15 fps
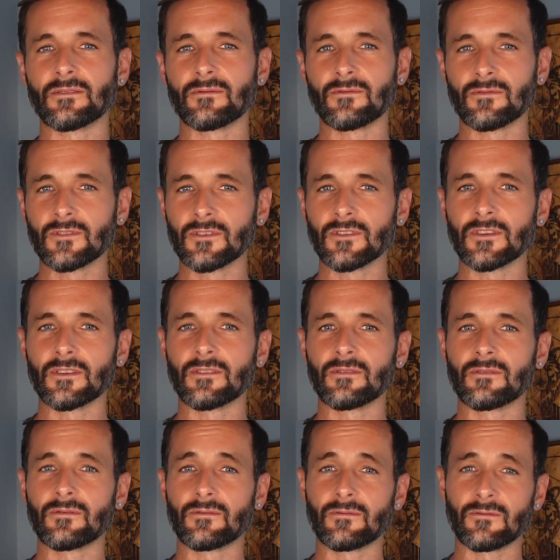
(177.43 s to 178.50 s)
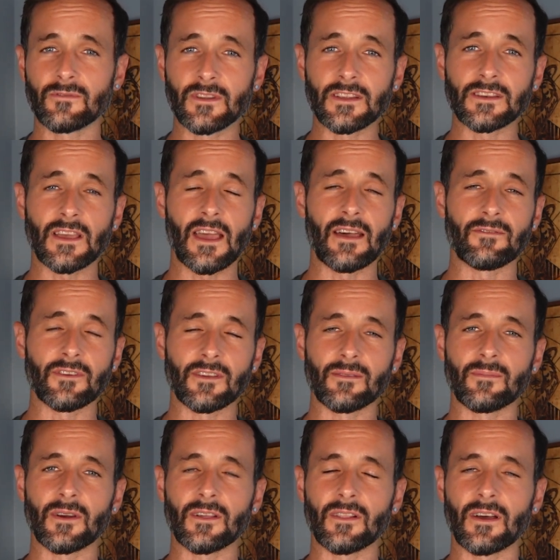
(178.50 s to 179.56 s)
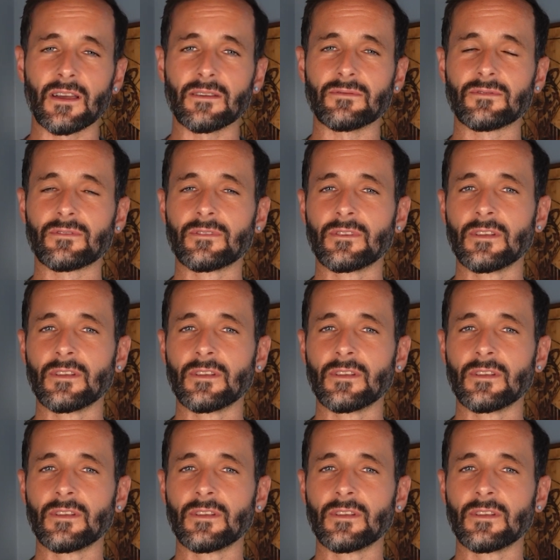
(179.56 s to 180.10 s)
really wreaked havoc in my life.